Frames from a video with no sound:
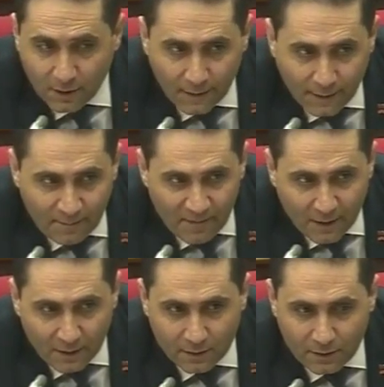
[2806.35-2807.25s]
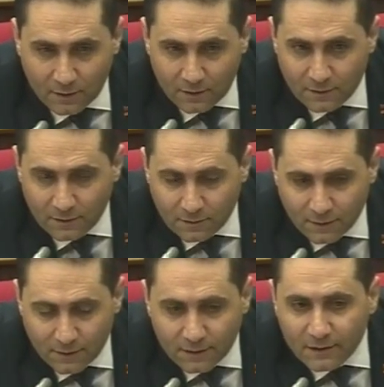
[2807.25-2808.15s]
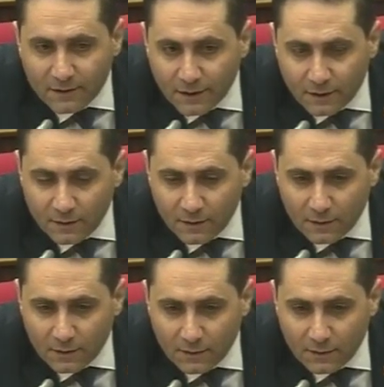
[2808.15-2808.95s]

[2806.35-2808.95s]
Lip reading: trying to voice the question